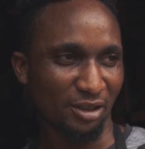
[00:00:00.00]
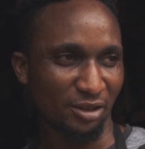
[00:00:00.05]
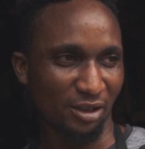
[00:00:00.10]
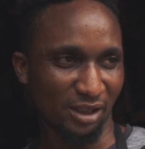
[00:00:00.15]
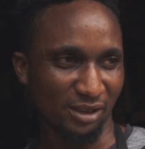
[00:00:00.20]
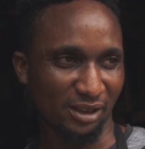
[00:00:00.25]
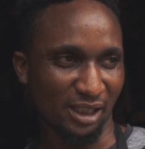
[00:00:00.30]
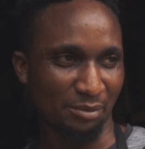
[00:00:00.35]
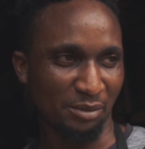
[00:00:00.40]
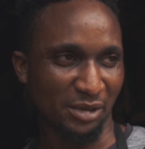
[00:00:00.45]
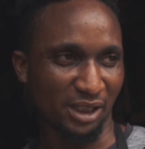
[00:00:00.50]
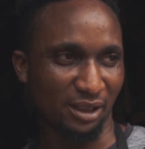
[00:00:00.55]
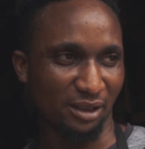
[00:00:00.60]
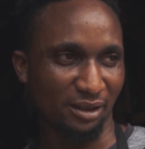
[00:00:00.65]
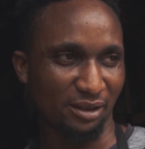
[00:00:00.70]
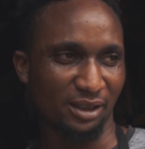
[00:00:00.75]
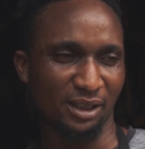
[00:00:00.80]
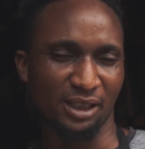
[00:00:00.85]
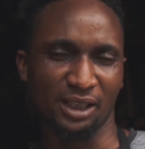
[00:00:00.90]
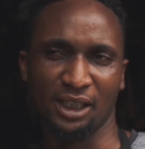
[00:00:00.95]
You understand me
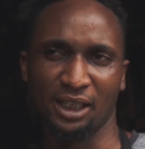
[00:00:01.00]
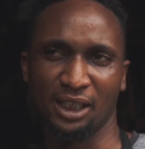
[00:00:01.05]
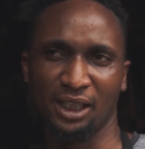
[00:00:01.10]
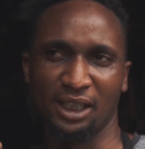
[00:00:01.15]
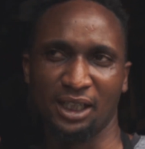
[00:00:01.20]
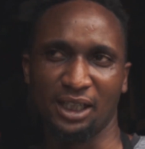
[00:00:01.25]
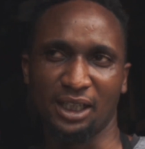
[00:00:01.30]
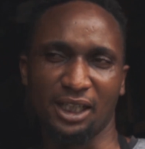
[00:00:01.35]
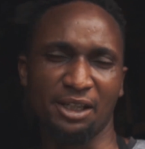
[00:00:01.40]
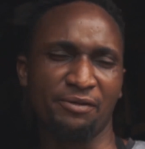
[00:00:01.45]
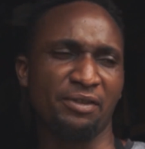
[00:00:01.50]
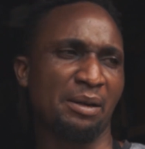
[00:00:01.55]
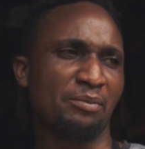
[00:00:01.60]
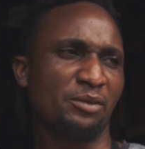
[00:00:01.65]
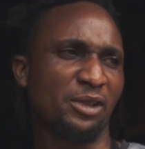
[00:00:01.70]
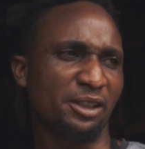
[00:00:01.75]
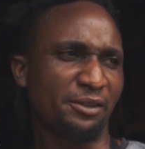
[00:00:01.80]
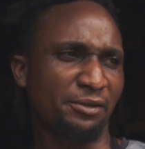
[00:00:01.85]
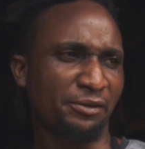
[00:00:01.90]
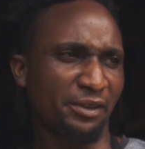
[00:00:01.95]
now? If
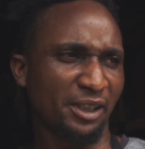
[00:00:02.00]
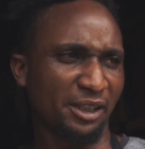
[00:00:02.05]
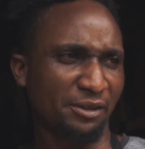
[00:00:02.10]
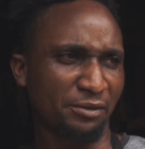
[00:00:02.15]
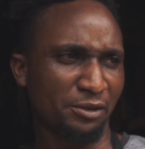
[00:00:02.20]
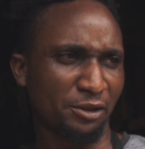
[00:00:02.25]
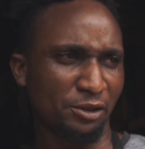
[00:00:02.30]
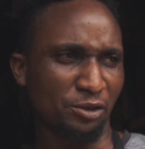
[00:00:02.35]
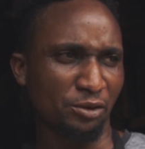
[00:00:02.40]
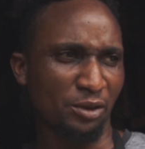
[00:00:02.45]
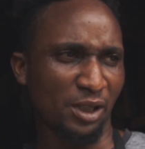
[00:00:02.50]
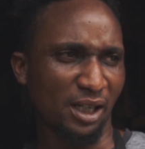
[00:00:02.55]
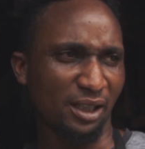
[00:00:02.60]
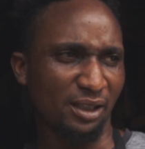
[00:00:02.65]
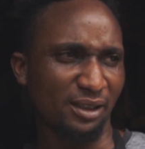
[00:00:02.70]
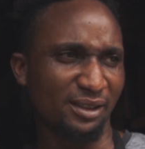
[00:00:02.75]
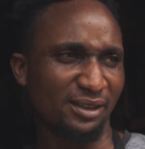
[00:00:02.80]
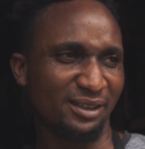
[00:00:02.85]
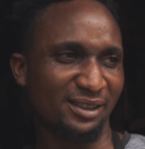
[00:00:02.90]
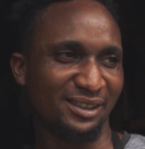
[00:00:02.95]
I'm not faithful to her